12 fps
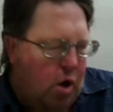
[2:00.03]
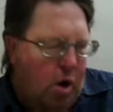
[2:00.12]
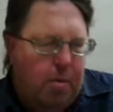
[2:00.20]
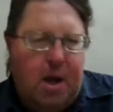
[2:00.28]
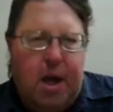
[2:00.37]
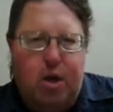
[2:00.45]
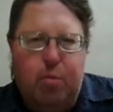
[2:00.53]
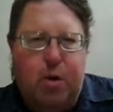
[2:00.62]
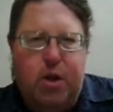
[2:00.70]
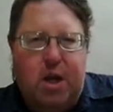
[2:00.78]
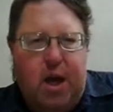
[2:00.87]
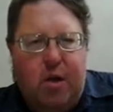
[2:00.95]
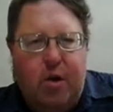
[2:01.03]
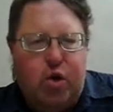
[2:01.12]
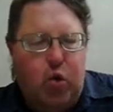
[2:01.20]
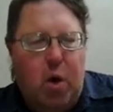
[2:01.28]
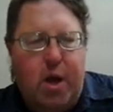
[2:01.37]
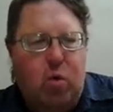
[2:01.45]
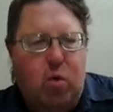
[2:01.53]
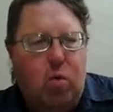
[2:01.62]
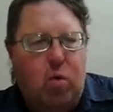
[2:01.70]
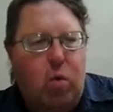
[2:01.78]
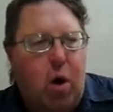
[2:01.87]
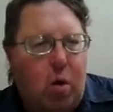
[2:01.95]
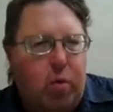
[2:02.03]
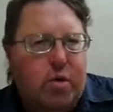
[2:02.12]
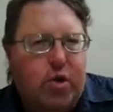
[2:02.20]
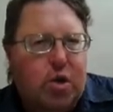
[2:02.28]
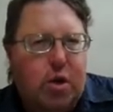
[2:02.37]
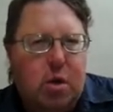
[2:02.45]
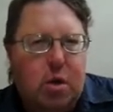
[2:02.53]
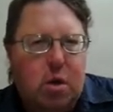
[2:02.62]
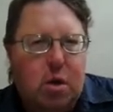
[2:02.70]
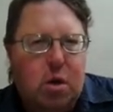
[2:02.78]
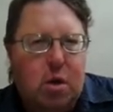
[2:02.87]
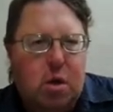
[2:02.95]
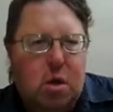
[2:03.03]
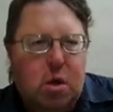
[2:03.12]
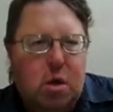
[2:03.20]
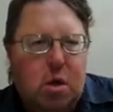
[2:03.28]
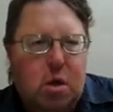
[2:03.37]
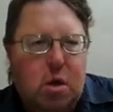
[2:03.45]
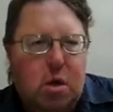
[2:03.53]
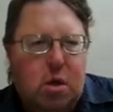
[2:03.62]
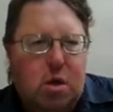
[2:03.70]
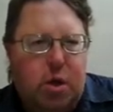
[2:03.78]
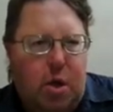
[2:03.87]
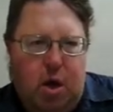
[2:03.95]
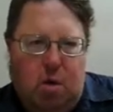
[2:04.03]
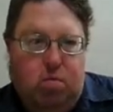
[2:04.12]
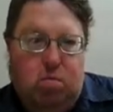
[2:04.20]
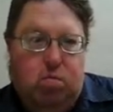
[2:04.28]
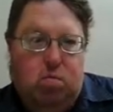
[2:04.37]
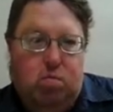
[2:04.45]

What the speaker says: know what I mean? I could put together 20 quotes, and